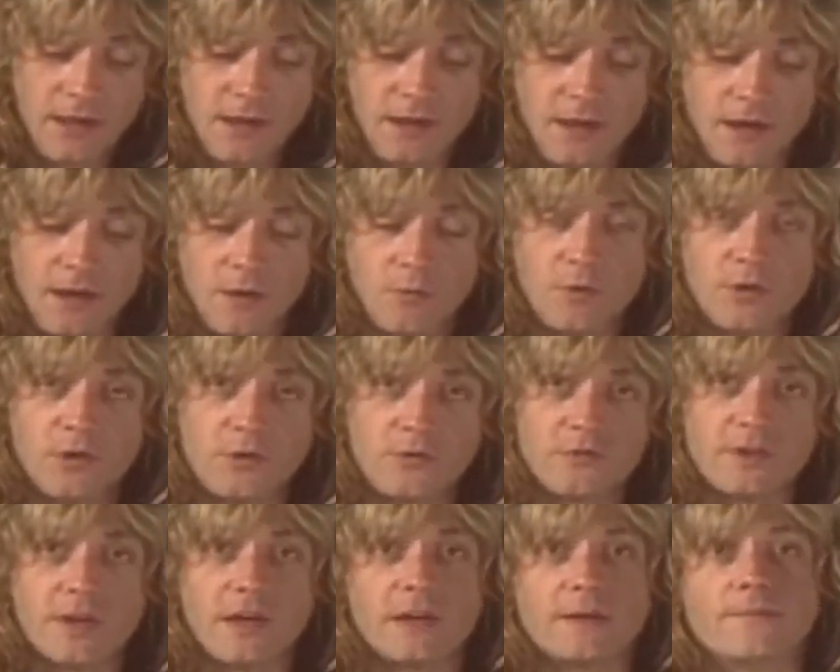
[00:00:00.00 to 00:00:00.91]
We'll use
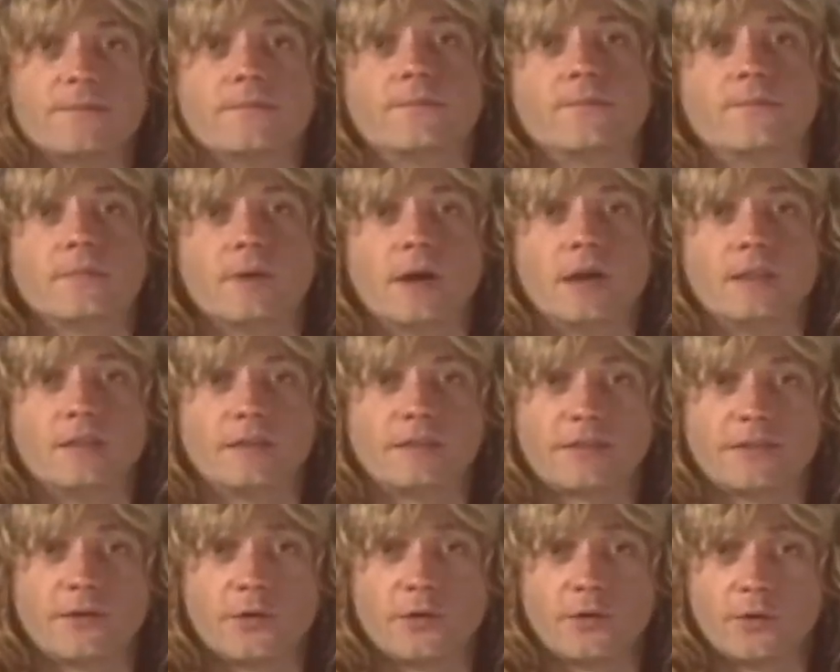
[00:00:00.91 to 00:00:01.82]
that on the
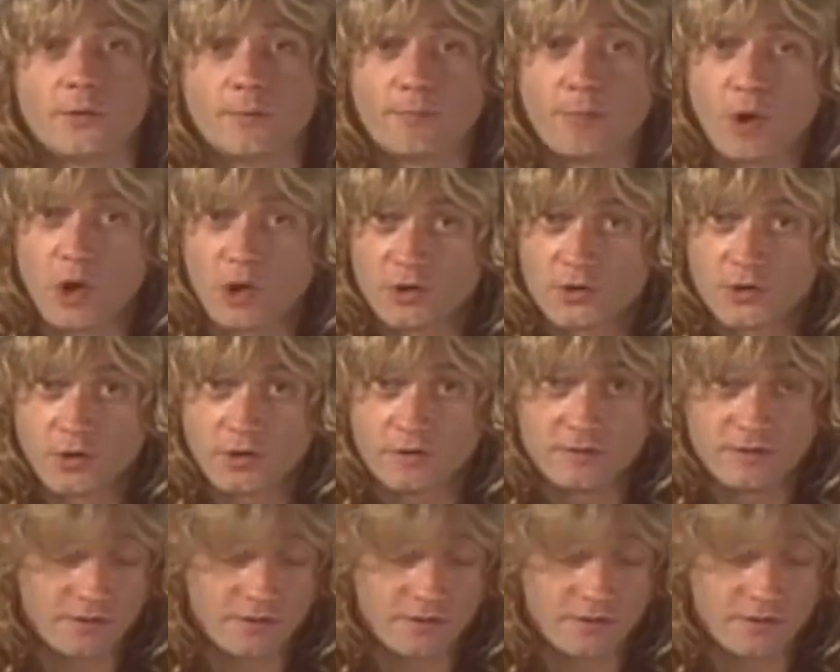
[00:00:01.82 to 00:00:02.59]
3rd partial of the